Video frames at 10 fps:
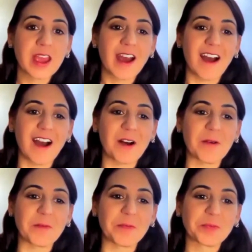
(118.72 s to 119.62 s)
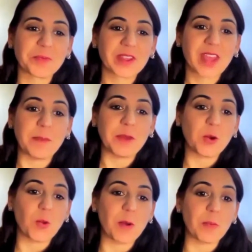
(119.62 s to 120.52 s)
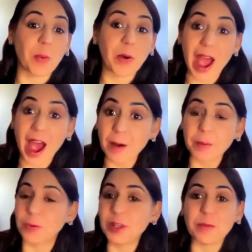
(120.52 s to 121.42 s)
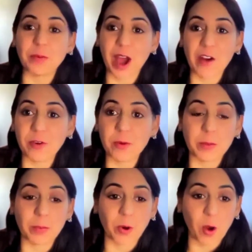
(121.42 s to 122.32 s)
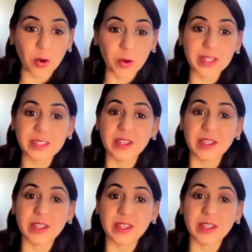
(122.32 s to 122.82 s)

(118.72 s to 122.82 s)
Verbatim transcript: Um, I mean, we're really proud from the progress